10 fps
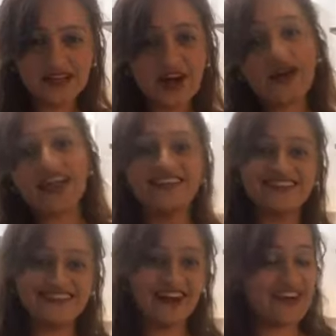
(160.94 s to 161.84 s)
Okay,
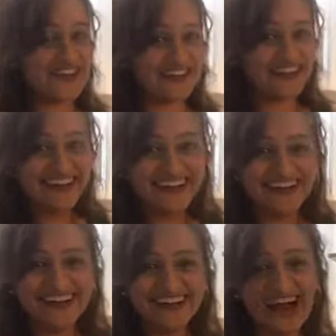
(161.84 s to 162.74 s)
all right, good.
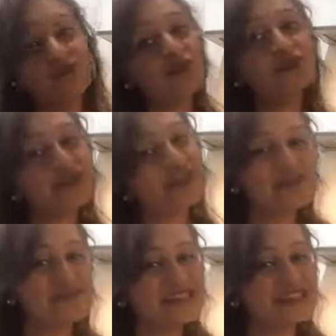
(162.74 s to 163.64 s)
I want you to hear
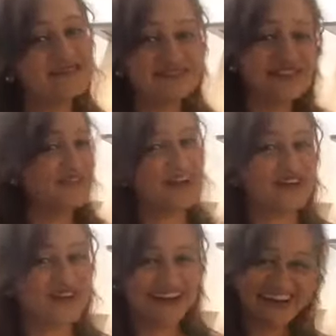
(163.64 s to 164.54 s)
me, Tiff, you're my
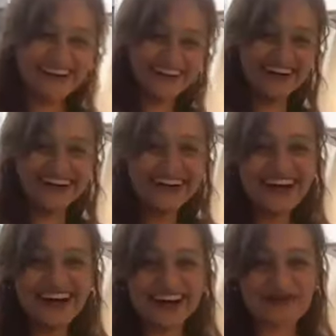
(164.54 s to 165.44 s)
girl.
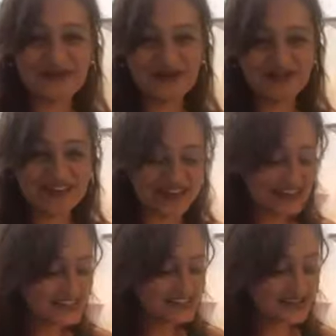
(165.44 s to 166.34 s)
Okay, perfect.
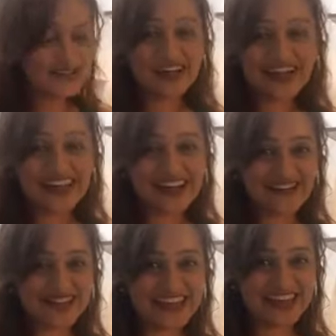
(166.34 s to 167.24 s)
So, hey,
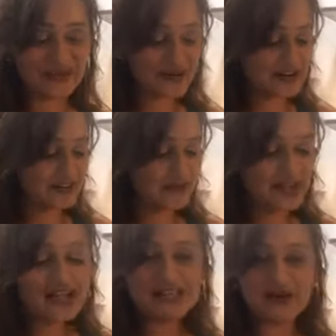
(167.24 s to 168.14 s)
Avi, how are you?
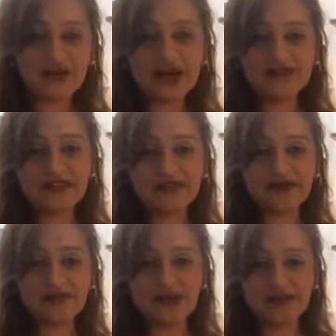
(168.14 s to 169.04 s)
So I've got
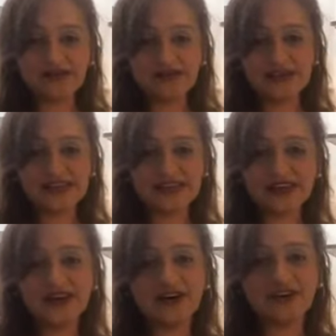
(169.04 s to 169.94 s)
my brownie mix
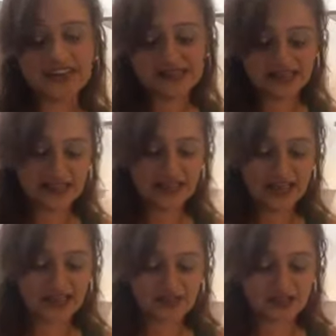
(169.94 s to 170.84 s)
here. Oh, thanks, Lily,
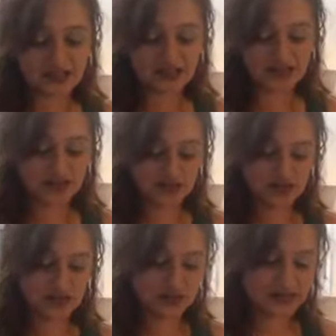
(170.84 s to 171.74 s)
and I'm just gonna do
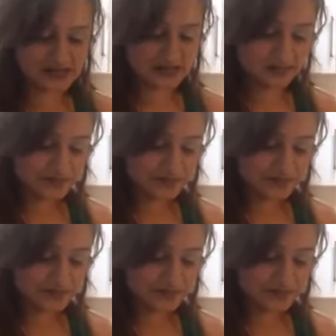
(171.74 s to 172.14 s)
2 eggs.